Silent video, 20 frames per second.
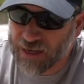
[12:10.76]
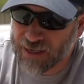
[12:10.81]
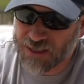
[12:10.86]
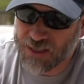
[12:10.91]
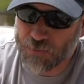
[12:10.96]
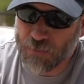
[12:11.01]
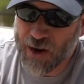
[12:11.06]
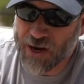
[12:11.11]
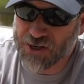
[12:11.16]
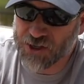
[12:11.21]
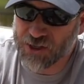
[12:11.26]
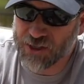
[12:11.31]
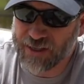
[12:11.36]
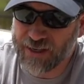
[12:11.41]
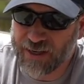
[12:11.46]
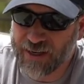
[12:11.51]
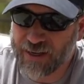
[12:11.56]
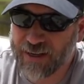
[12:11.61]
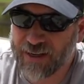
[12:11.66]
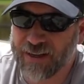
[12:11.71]

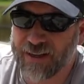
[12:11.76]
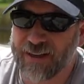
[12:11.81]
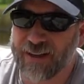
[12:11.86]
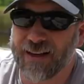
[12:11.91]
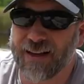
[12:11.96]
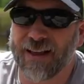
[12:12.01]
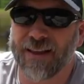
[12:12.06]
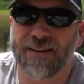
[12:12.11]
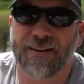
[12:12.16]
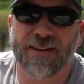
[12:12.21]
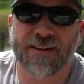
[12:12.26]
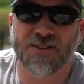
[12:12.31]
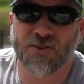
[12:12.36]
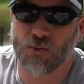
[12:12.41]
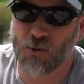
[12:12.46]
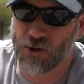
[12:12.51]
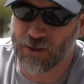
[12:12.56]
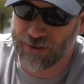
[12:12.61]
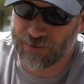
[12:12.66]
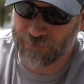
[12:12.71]
especially this
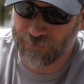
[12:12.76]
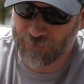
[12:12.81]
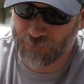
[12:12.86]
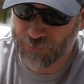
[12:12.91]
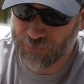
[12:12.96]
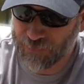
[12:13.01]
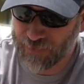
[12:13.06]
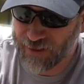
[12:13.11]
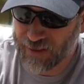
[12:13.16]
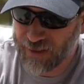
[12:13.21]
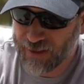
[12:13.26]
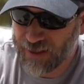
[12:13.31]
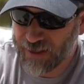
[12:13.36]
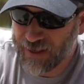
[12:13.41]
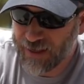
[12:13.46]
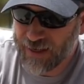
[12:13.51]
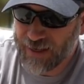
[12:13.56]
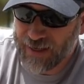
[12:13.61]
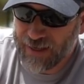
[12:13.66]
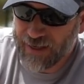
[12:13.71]
one,
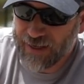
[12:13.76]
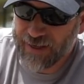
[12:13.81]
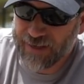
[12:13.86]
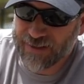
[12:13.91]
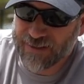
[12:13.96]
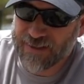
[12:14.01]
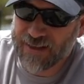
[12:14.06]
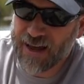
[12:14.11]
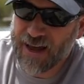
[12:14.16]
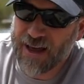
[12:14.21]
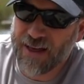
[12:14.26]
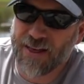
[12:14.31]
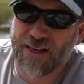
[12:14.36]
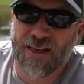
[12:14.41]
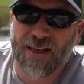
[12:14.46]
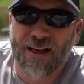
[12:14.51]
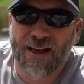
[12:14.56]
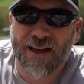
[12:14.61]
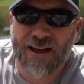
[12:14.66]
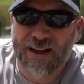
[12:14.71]
is that
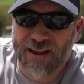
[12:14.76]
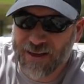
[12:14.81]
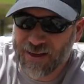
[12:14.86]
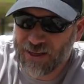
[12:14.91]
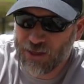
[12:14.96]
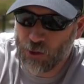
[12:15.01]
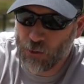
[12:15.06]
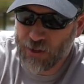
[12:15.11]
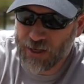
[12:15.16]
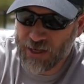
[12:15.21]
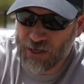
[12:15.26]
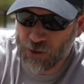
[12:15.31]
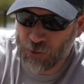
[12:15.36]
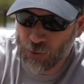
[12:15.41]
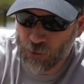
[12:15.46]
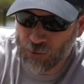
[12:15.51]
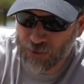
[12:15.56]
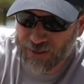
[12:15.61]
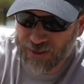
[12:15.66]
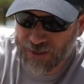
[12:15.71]
you can
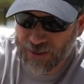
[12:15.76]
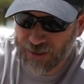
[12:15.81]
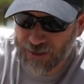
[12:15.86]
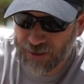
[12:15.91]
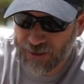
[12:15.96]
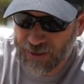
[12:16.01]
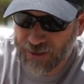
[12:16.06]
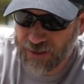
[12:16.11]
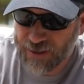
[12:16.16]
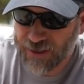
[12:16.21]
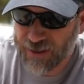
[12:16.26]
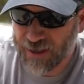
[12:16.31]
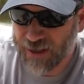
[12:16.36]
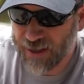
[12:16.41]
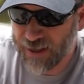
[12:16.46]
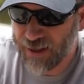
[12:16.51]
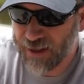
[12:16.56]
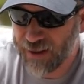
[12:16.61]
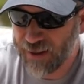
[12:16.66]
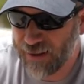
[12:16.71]
use
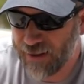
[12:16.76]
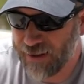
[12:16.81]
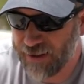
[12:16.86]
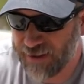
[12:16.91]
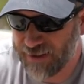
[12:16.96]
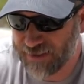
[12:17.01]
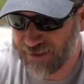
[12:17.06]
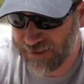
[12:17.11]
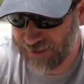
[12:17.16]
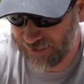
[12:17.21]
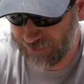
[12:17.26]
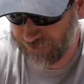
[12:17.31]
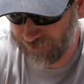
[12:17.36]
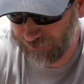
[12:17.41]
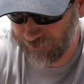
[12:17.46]
this.